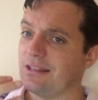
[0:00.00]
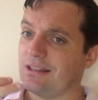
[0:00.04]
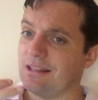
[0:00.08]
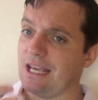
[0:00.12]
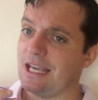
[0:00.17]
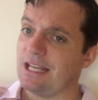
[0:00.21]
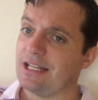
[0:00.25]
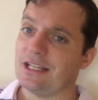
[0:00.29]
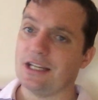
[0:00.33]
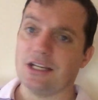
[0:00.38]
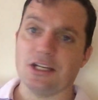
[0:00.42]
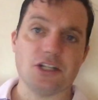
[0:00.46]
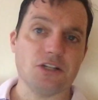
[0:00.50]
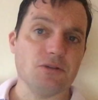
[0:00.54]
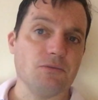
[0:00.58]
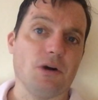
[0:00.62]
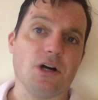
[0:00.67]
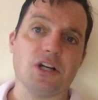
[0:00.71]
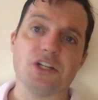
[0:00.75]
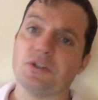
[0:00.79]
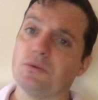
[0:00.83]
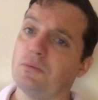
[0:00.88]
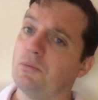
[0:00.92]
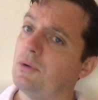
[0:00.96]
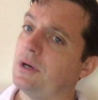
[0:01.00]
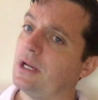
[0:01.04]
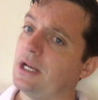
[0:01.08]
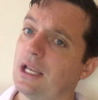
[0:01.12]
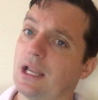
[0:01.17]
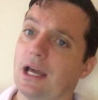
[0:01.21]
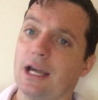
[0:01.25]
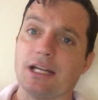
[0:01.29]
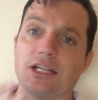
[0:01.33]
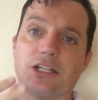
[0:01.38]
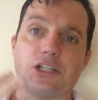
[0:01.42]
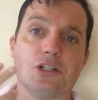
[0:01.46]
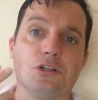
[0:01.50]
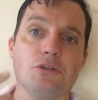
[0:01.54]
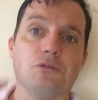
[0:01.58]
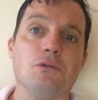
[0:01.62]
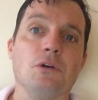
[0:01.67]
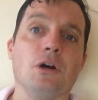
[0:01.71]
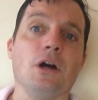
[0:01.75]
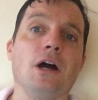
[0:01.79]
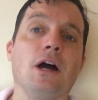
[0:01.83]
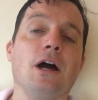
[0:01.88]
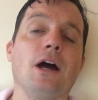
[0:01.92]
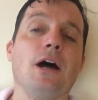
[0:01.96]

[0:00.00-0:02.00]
they did it to us, we'd like to